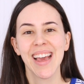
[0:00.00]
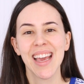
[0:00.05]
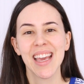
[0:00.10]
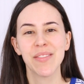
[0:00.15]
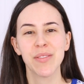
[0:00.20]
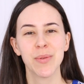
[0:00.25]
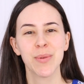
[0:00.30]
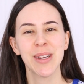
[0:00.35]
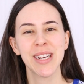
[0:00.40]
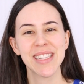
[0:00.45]

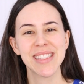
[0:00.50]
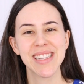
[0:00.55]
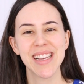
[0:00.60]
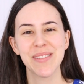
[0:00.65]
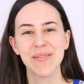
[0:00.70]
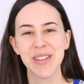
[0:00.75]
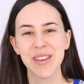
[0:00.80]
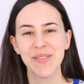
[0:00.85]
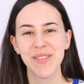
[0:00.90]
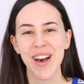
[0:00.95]
If you want, it's
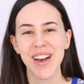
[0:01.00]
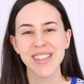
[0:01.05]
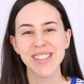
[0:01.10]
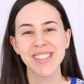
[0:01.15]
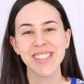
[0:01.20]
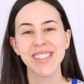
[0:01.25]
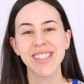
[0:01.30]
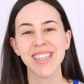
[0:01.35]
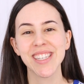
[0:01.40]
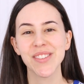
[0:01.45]
Emily Fox.
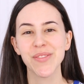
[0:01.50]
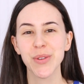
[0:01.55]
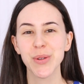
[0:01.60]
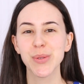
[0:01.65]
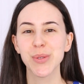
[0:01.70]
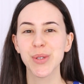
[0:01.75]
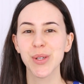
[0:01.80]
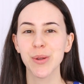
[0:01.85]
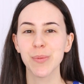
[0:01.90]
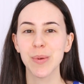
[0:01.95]
Today's video
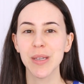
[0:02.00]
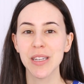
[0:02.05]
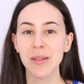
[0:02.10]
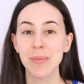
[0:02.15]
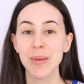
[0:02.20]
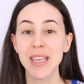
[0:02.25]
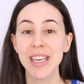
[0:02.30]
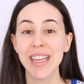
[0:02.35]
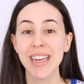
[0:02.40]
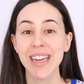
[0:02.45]
is going to be the
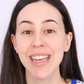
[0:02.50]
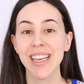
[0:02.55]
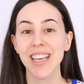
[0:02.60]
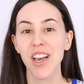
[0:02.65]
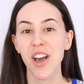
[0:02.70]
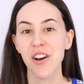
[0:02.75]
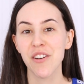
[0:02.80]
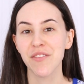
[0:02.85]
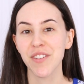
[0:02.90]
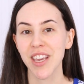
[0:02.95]

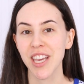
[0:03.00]
beginning of